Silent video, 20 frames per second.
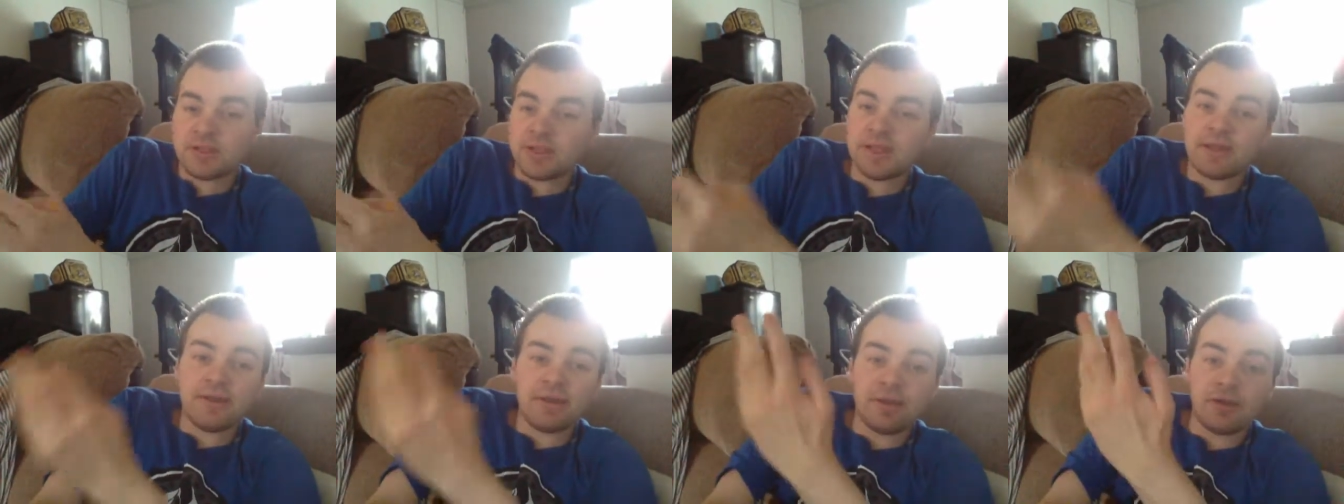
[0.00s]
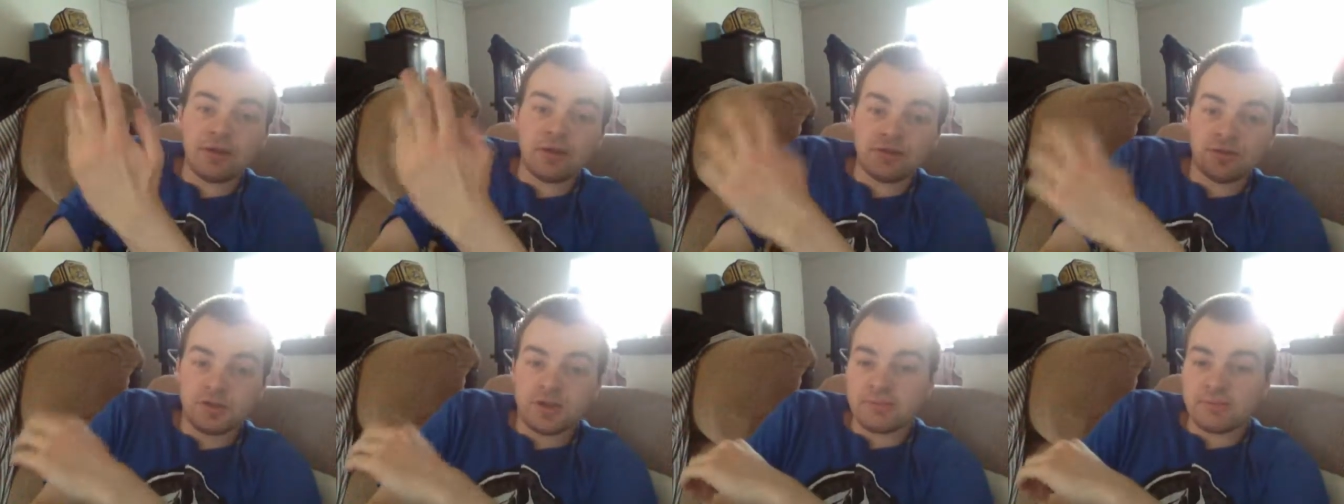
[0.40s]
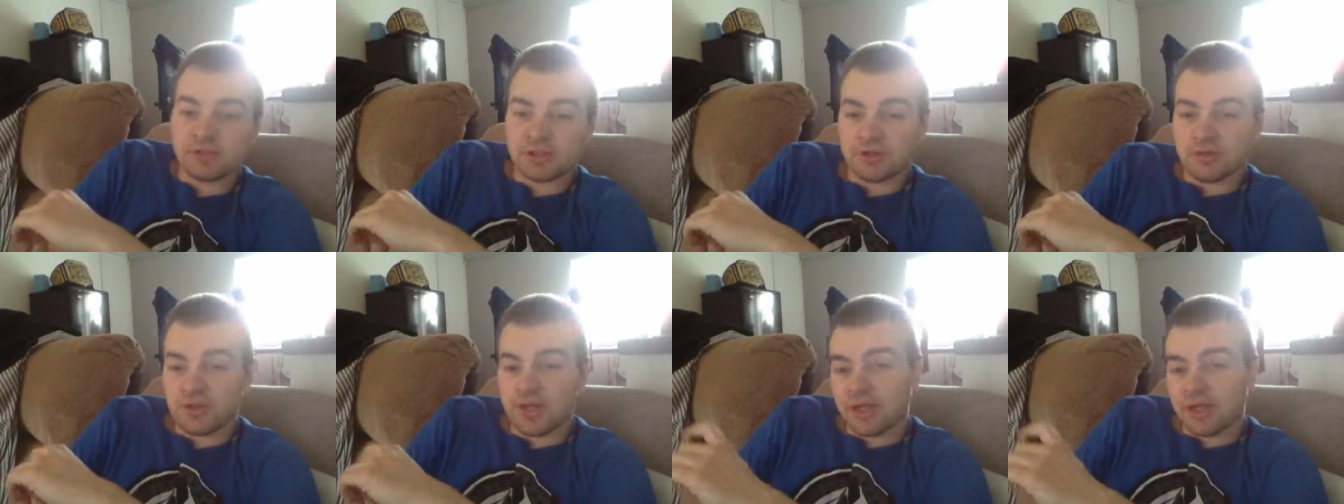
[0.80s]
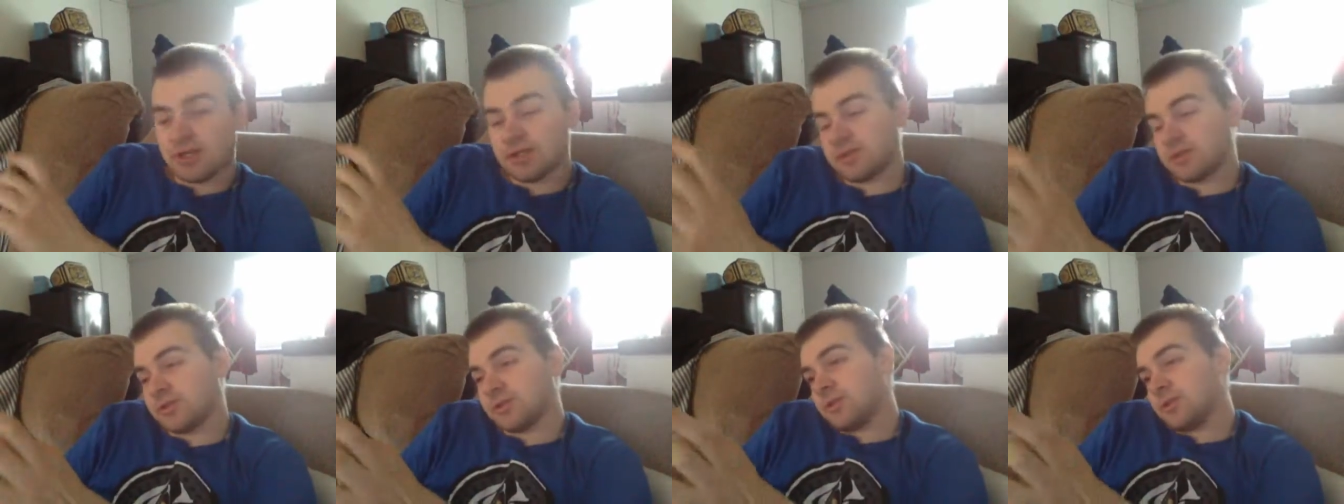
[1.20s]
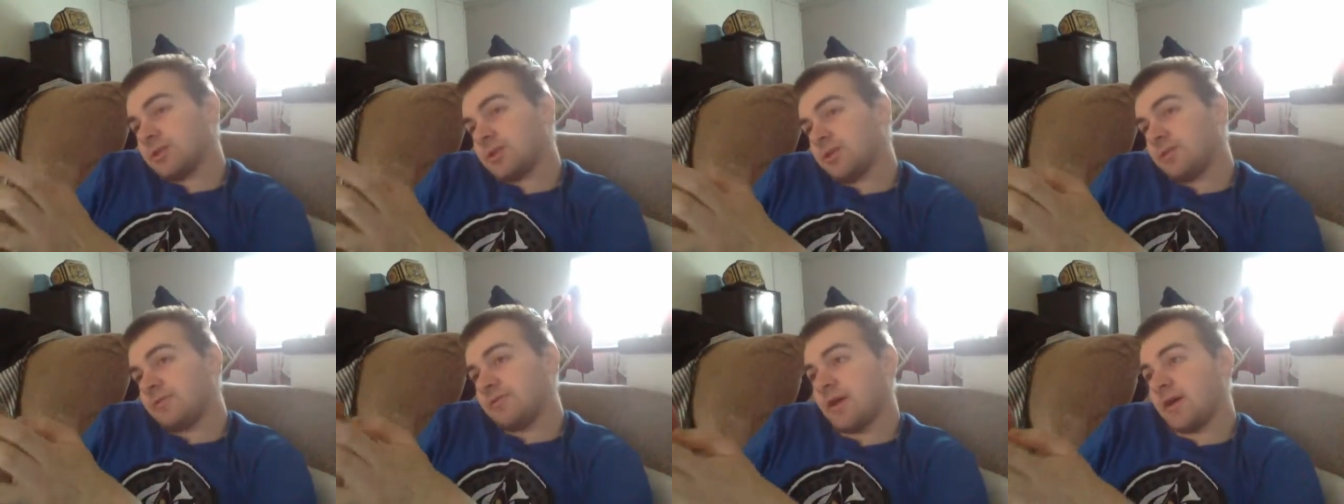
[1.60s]
you get the 100 game score there because
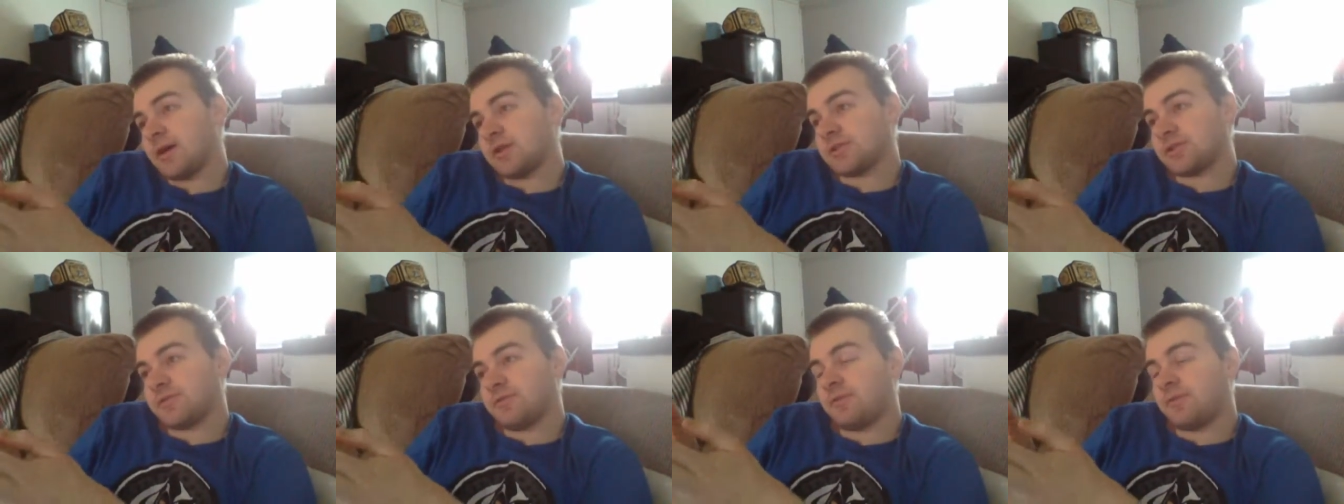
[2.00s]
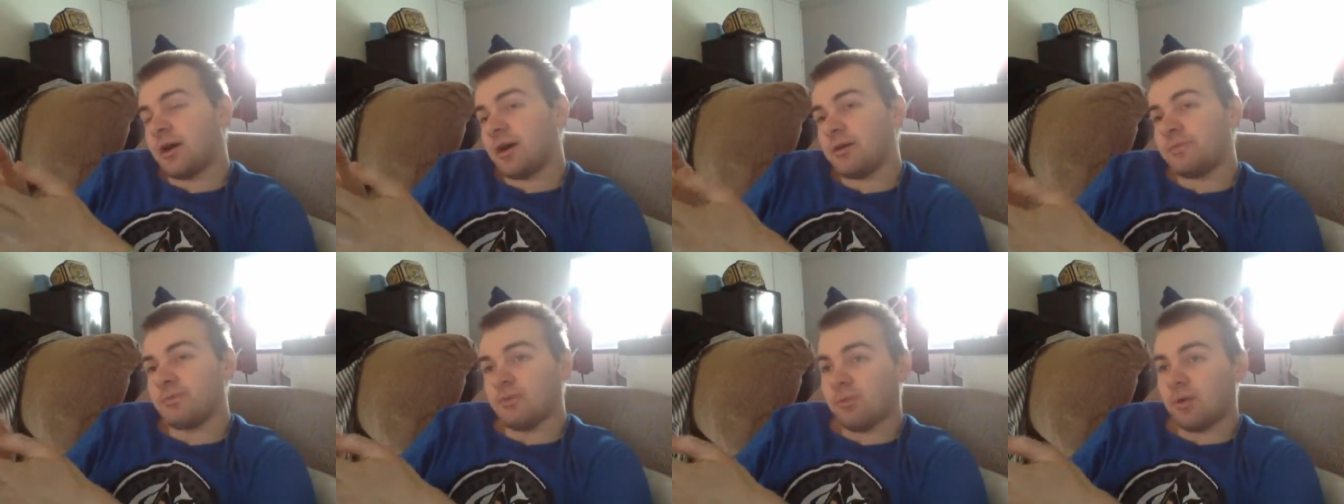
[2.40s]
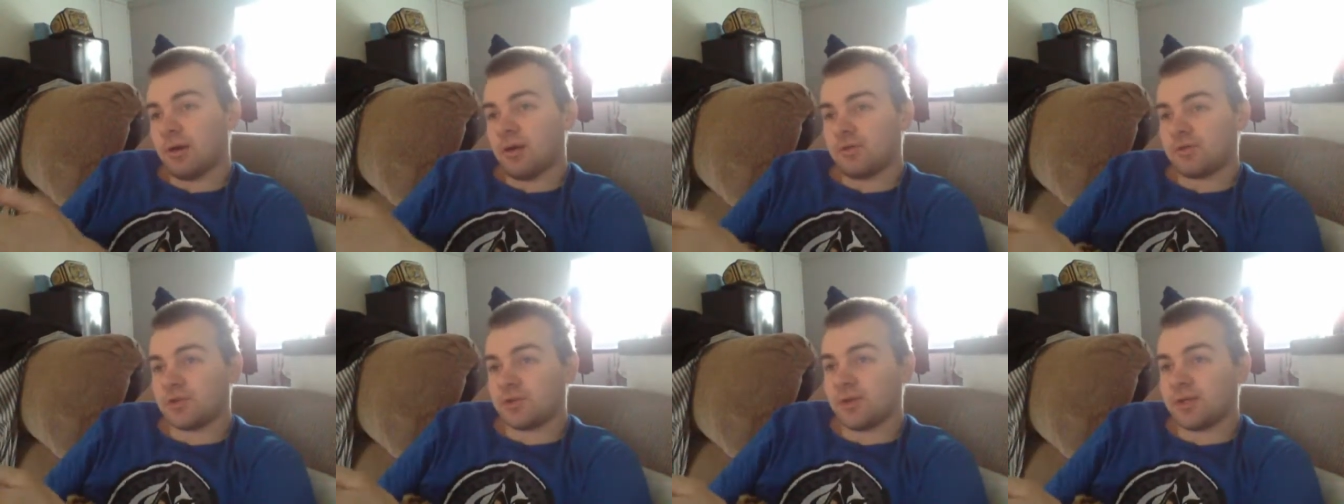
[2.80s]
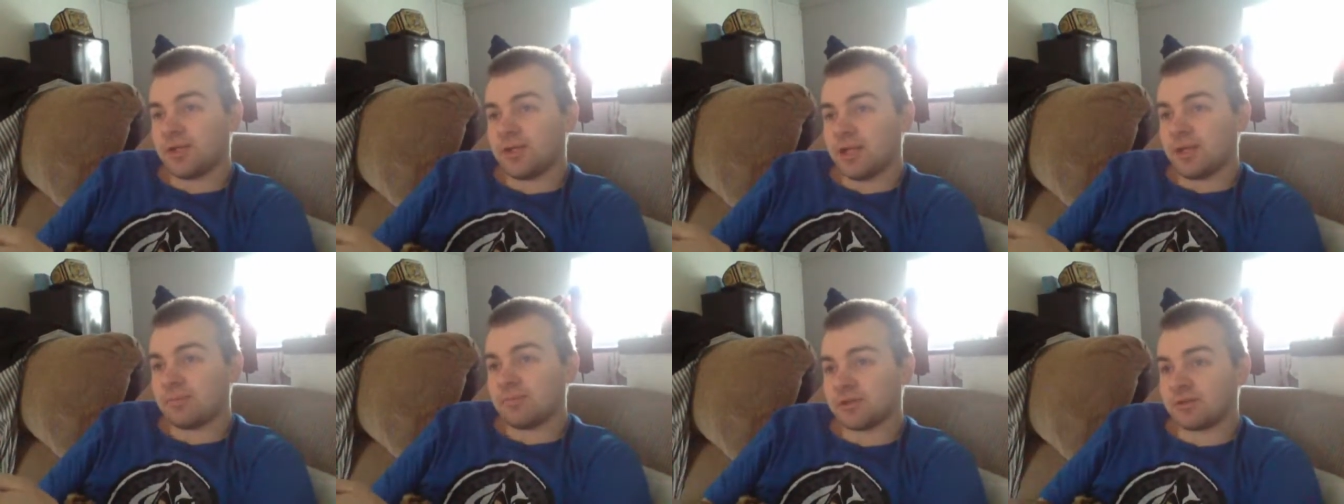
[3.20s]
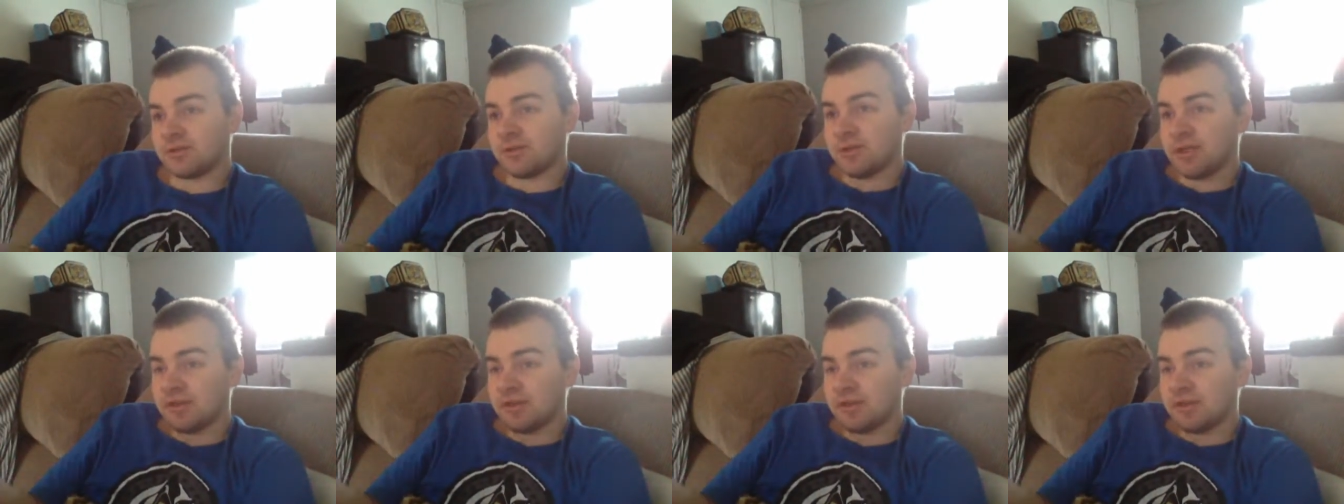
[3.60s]
the first five are worth 20 game score,